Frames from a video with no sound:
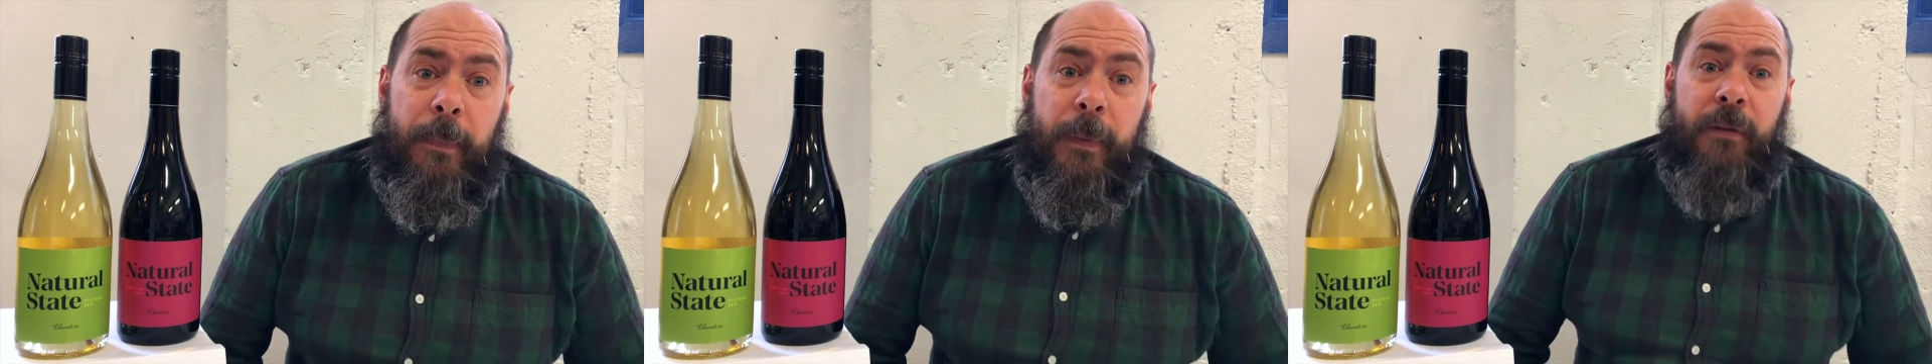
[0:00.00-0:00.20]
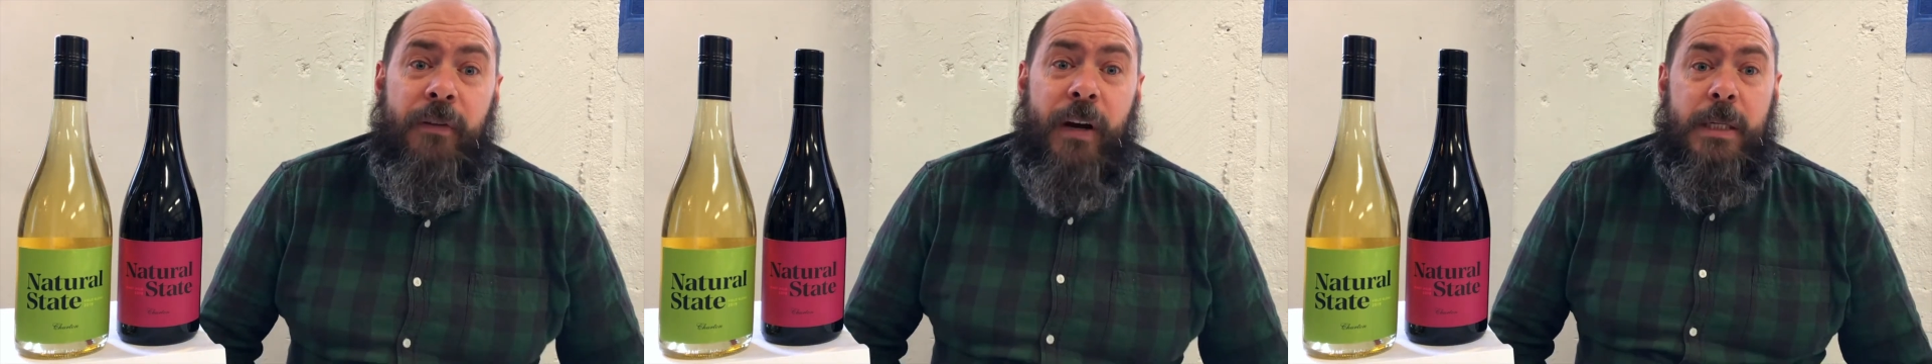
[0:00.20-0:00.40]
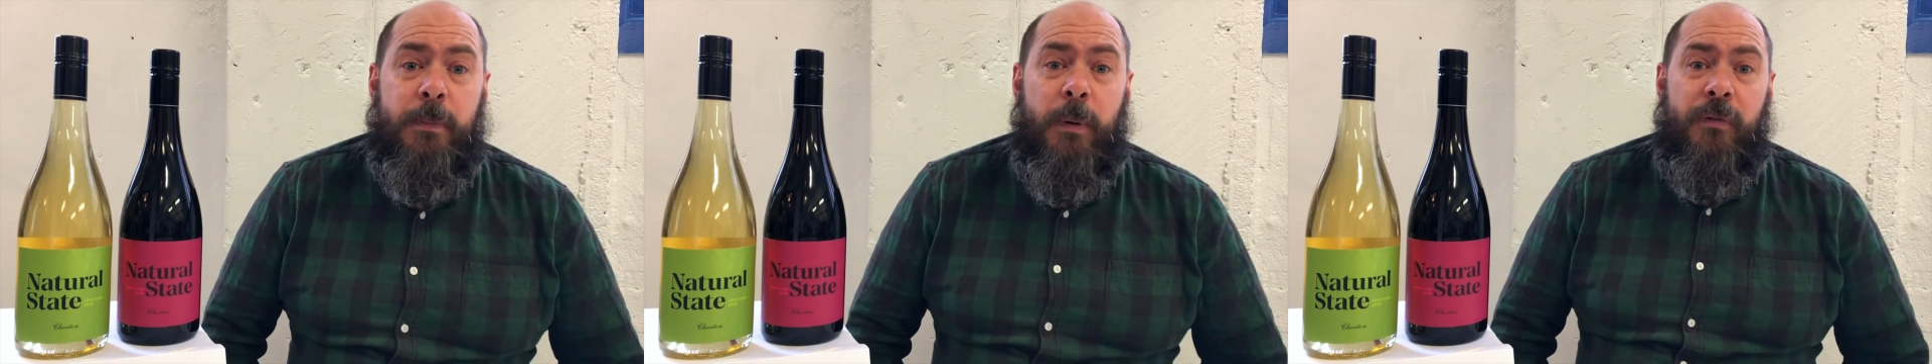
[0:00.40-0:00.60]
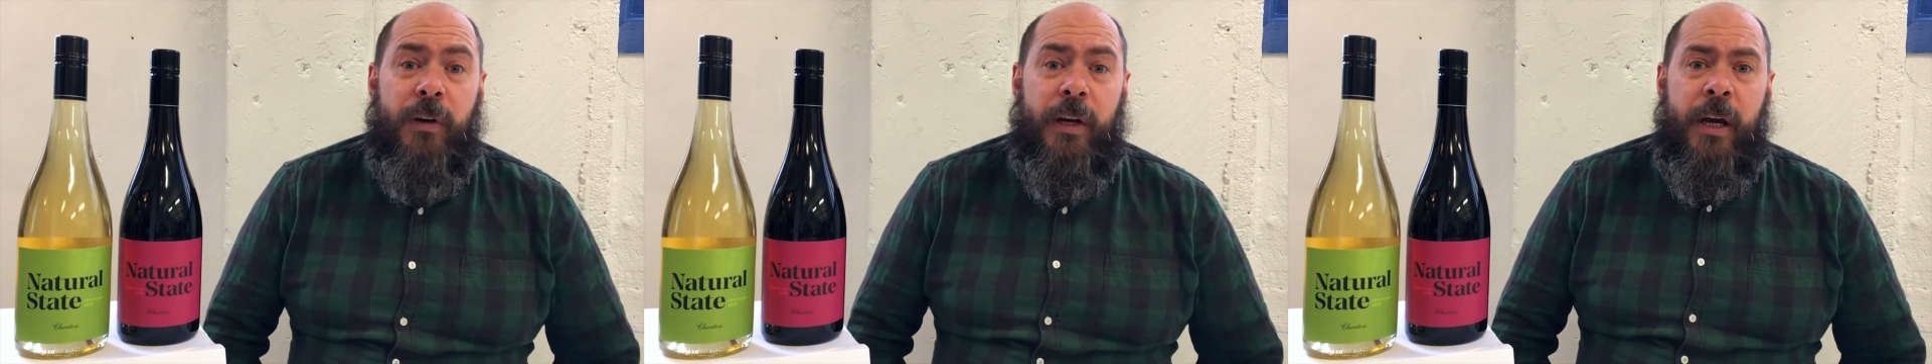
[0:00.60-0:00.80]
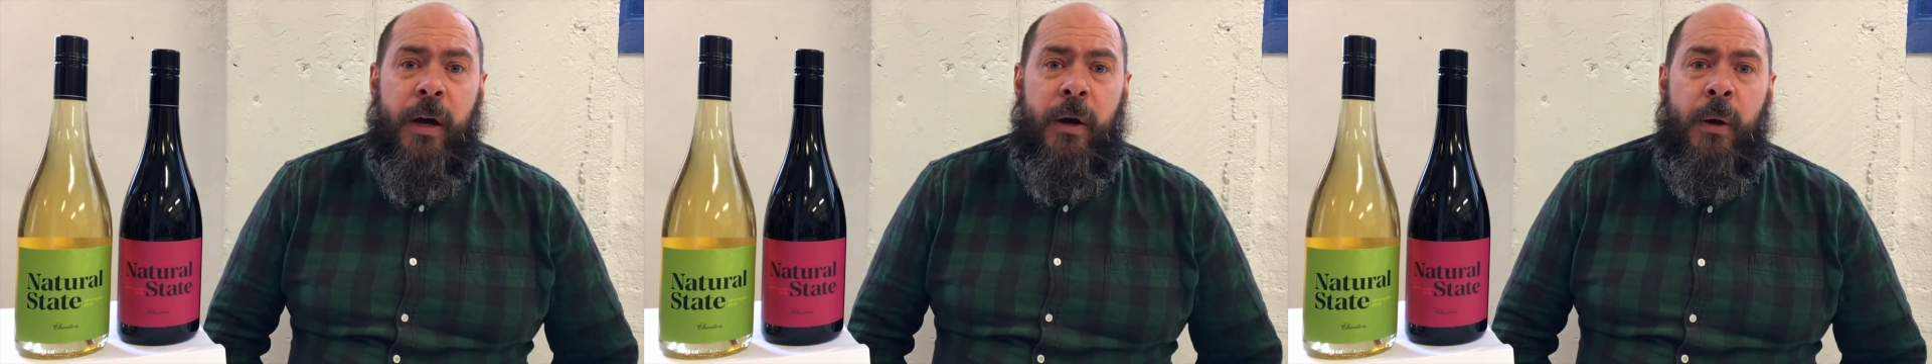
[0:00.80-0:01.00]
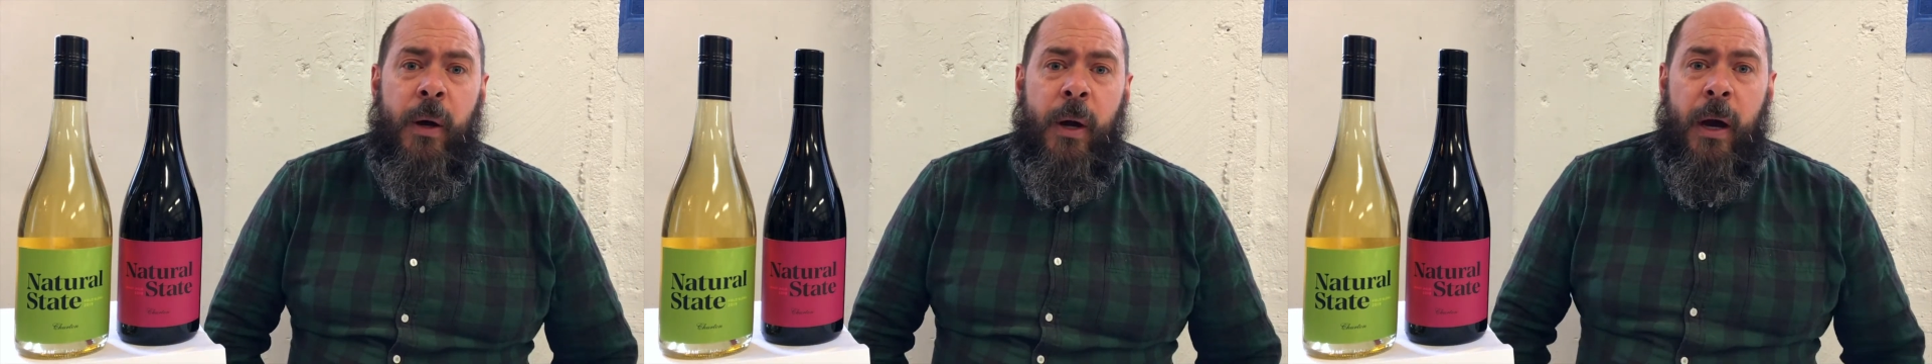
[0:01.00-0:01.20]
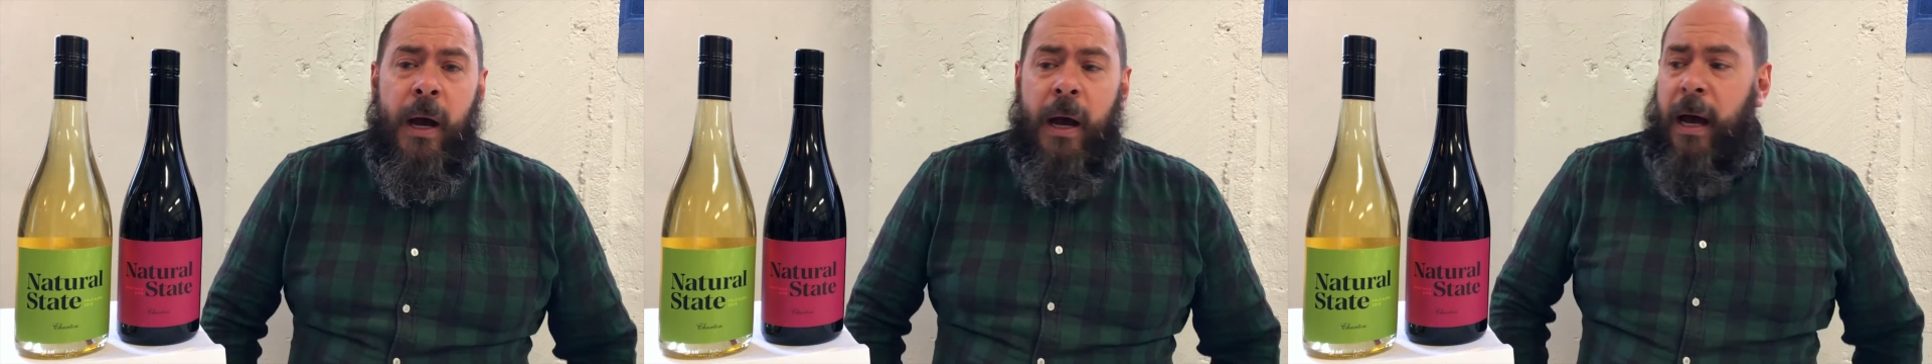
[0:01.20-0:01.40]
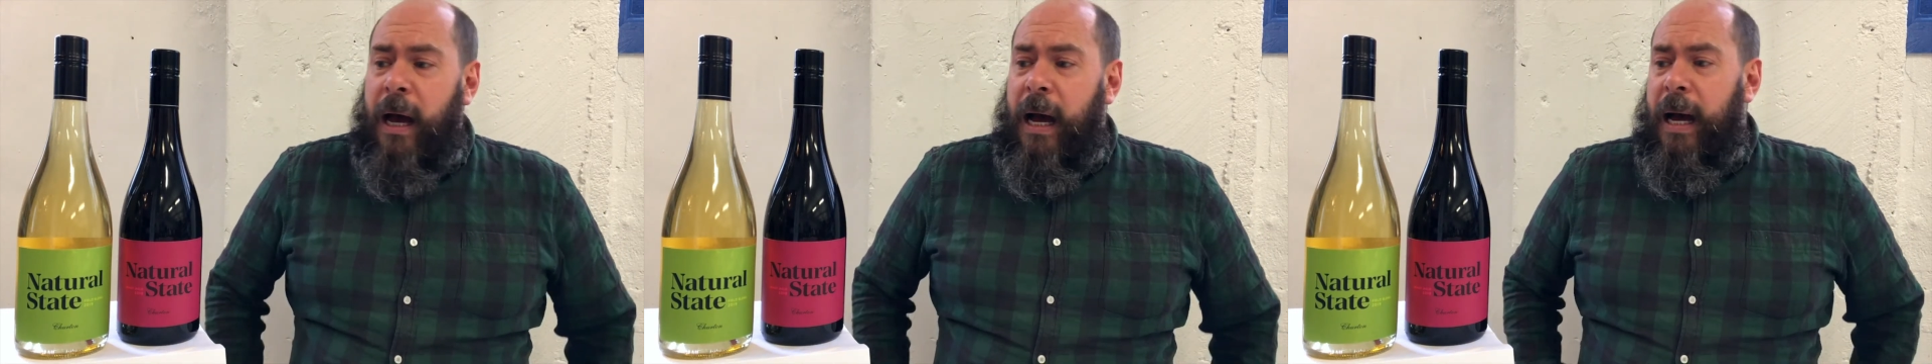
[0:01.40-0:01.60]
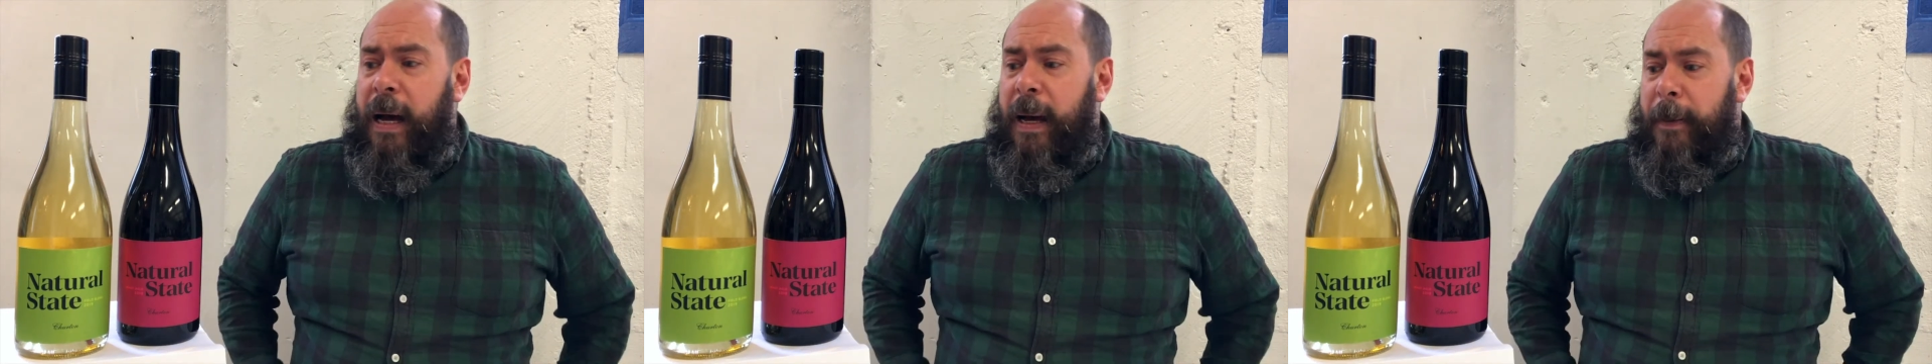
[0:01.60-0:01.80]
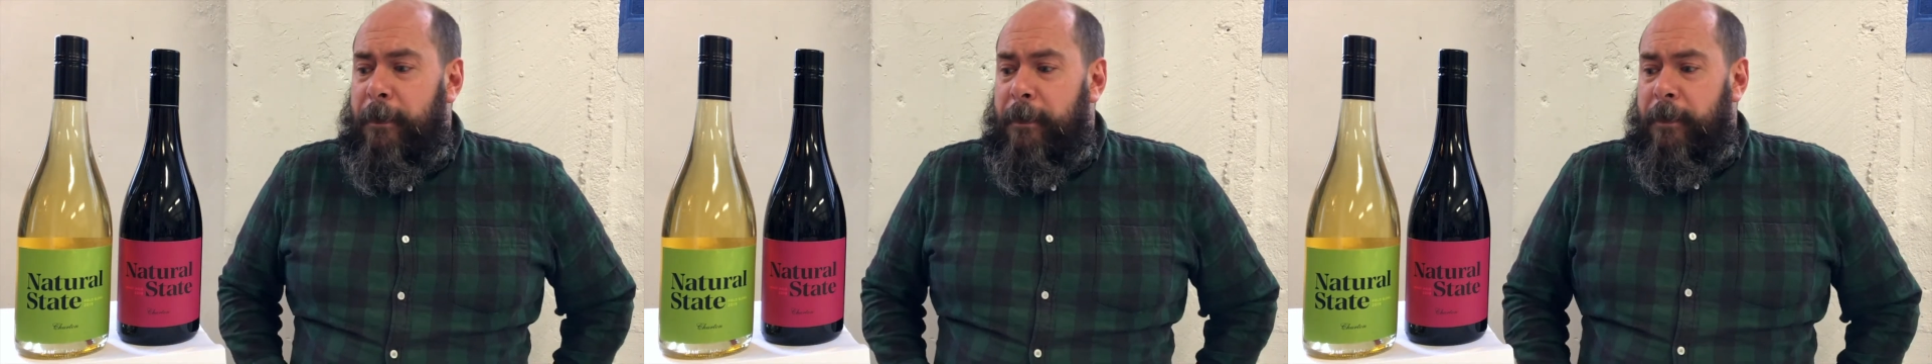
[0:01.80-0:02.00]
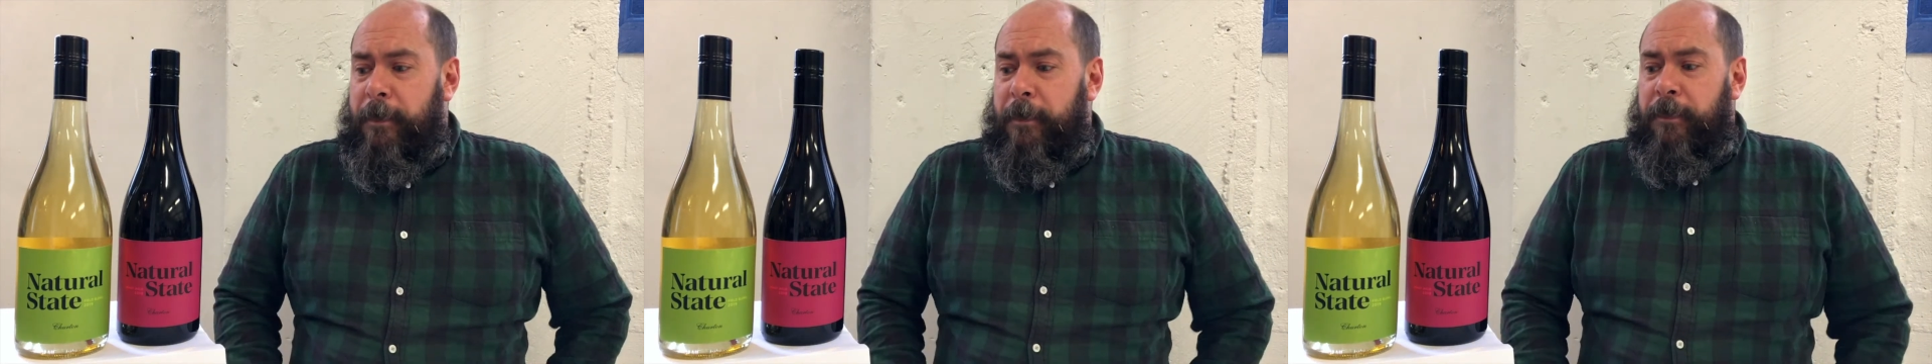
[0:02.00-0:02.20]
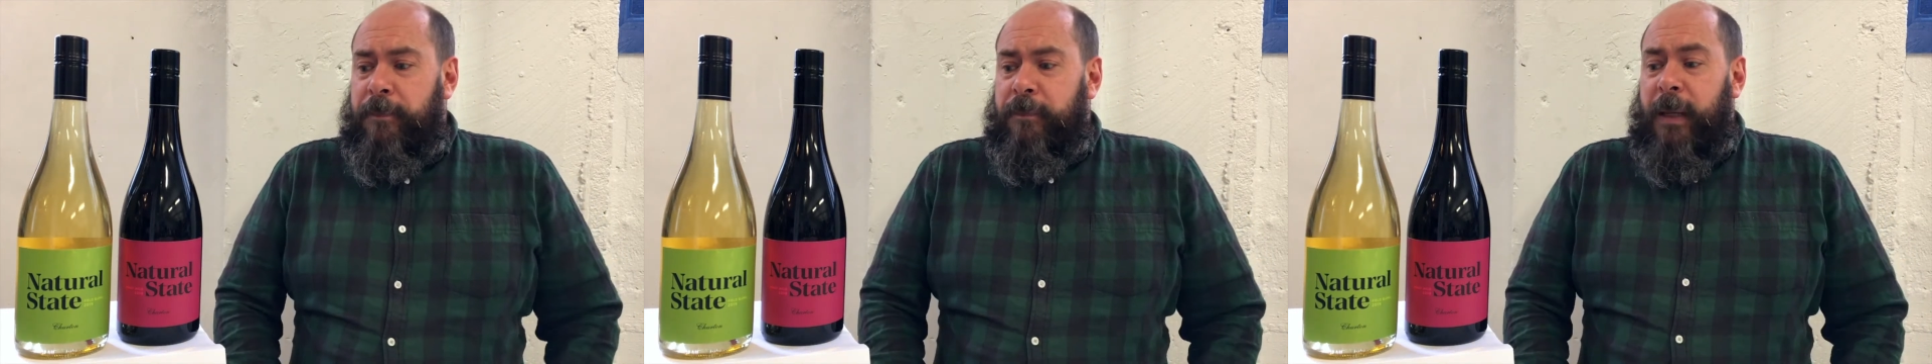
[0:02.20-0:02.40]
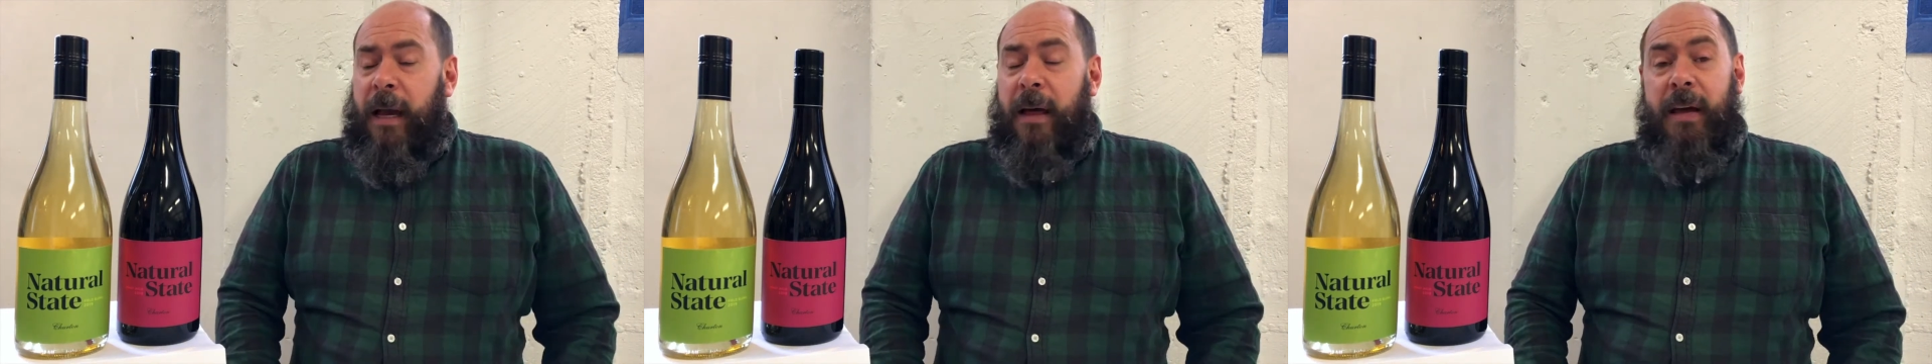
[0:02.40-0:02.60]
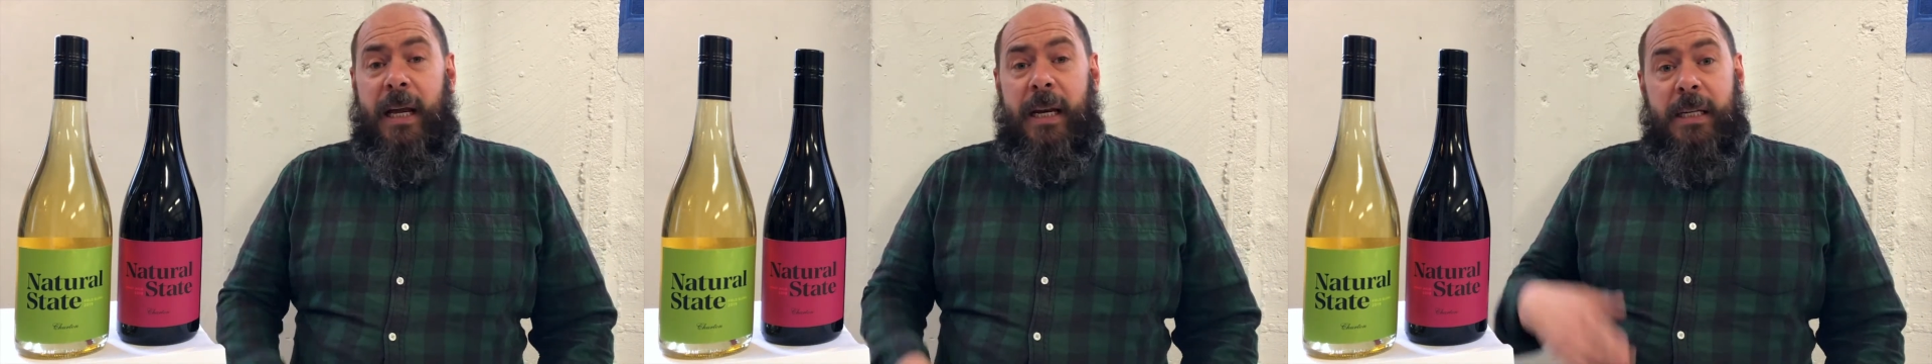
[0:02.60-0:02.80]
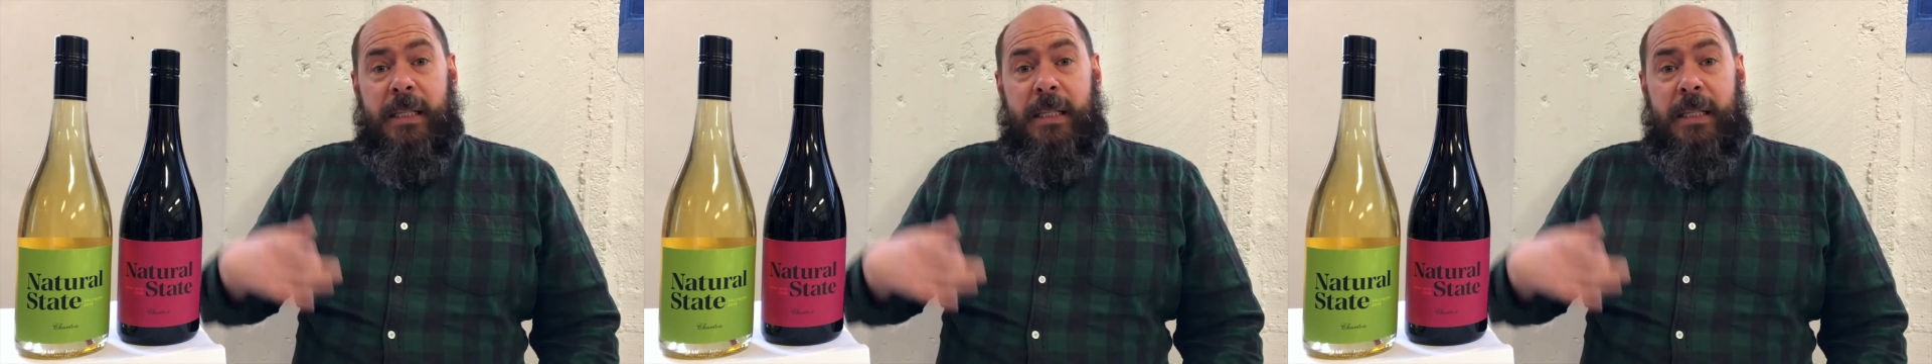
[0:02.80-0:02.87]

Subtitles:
Facebook video. That